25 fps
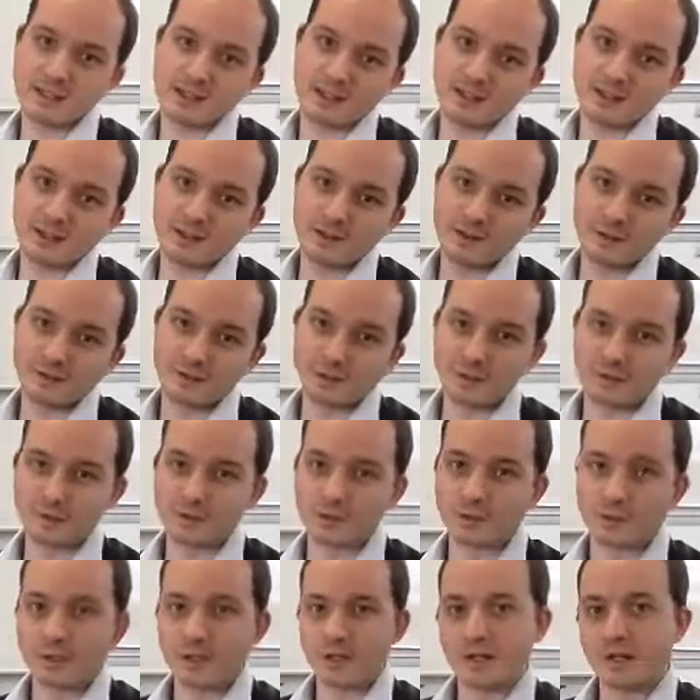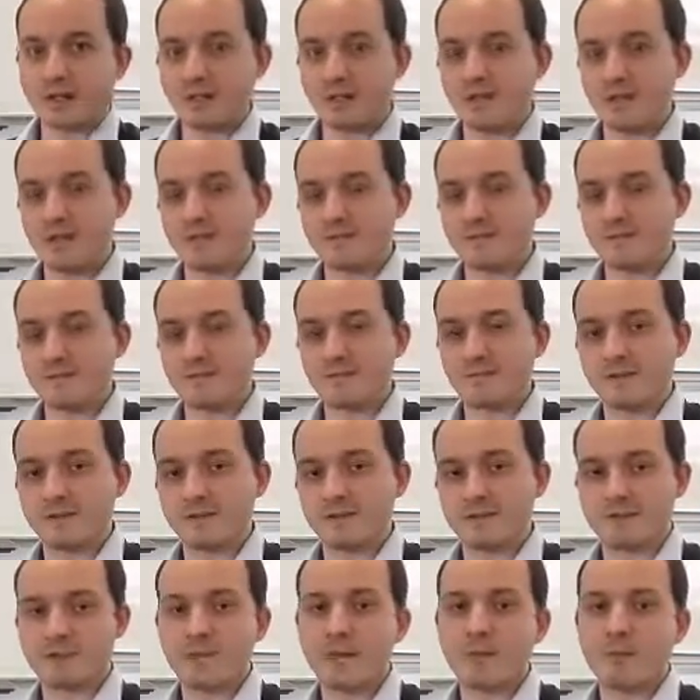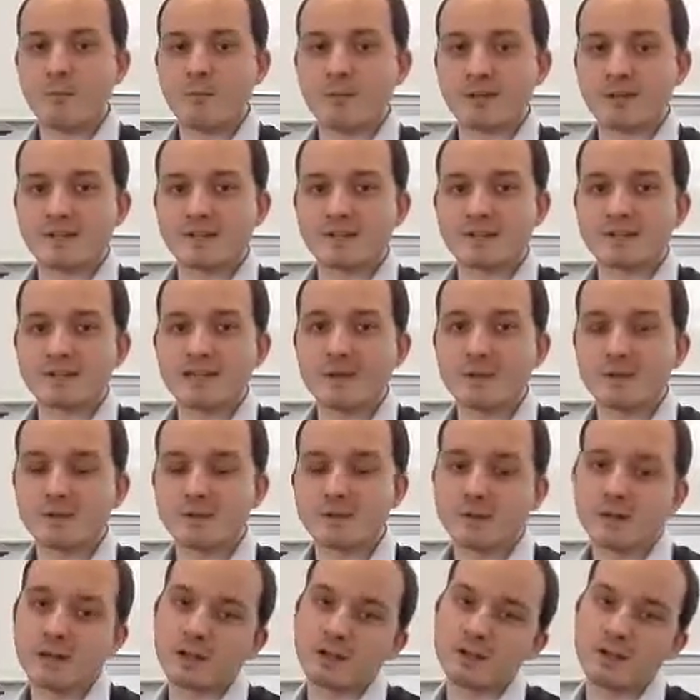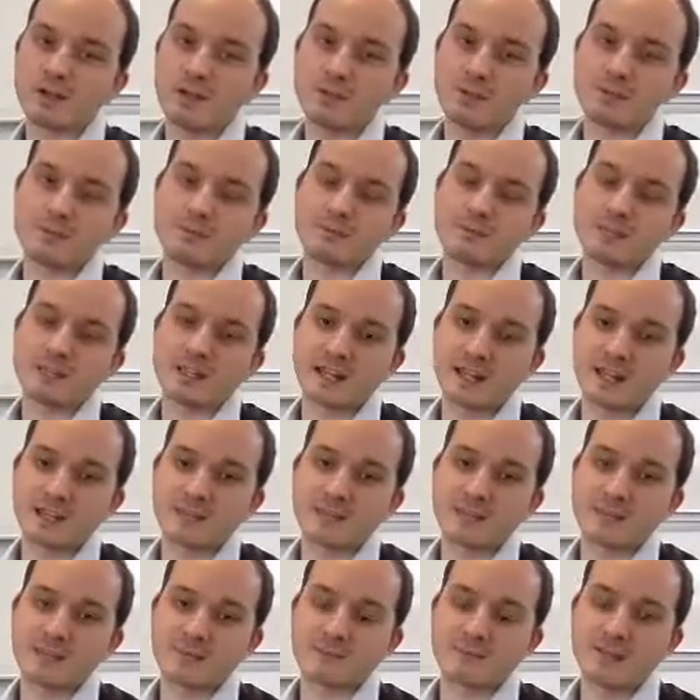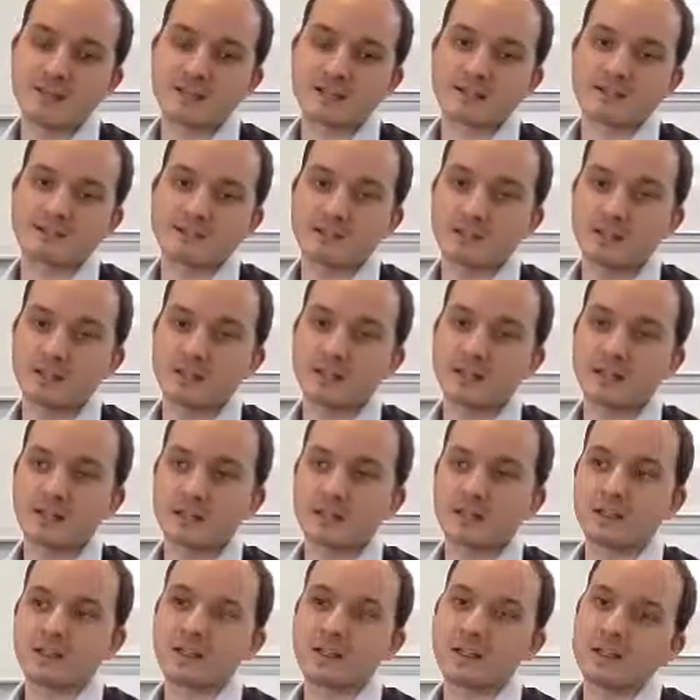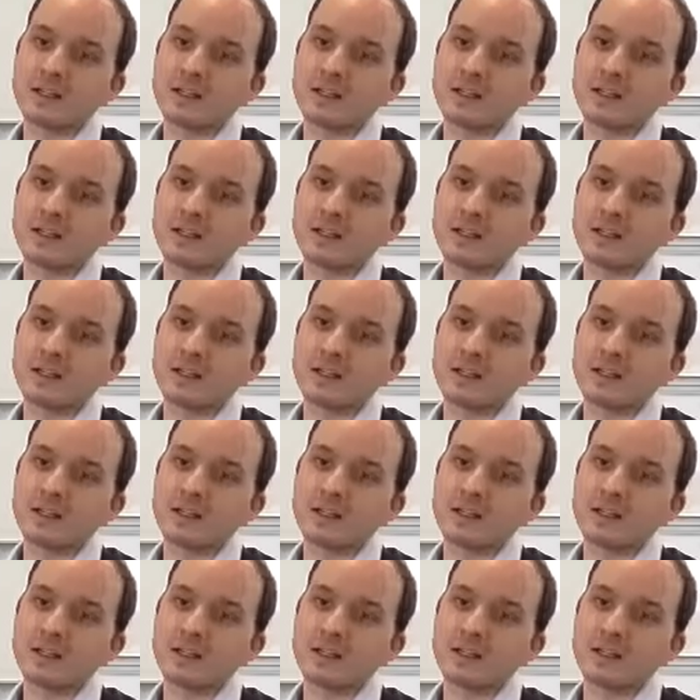need, or if a scheme of work doesn't seem to include a particular aspect of learning,